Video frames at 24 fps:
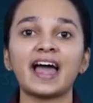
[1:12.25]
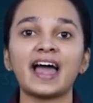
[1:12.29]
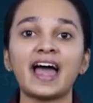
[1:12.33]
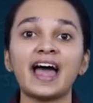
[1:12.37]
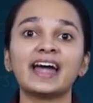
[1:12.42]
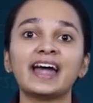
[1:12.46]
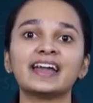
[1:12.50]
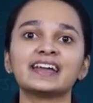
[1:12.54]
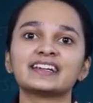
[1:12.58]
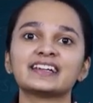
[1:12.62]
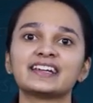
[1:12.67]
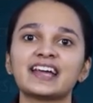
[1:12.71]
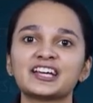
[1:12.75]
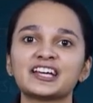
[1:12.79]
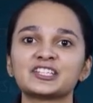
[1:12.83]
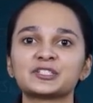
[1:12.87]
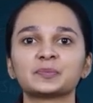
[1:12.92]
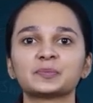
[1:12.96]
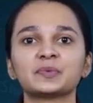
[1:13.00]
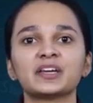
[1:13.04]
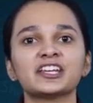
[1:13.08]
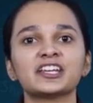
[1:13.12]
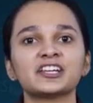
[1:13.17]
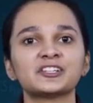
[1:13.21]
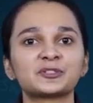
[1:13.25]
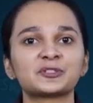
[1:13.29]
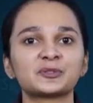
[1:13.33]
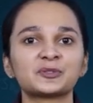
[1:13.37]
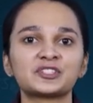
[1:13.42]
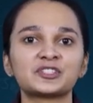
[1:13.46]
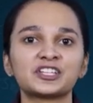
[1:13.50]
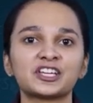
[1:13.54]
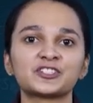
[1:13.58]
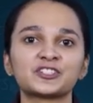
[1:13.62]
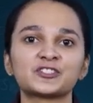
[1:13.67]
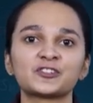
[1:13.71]
and it has to be an
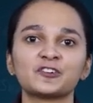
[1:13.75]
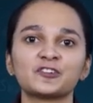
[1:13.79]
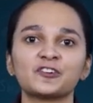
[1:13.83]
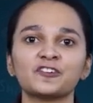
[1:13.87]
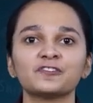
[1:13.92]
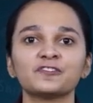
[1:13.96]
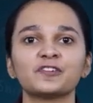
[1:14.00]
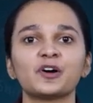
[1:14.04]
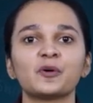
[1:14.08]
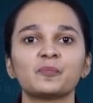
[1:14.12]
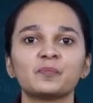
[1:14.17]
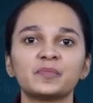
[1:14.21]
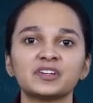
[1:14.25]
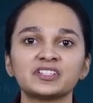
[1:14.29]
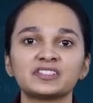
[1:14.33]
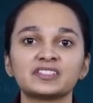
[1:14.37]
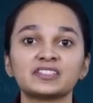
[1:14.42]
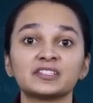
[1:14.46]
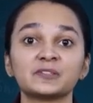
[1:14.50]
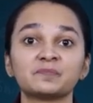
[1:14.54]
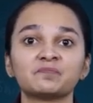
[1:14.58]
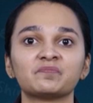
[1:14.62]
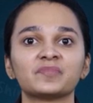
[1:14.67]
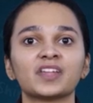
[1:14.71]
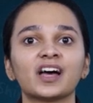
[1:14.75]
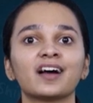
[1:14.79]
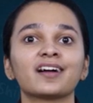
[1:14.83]
association of person.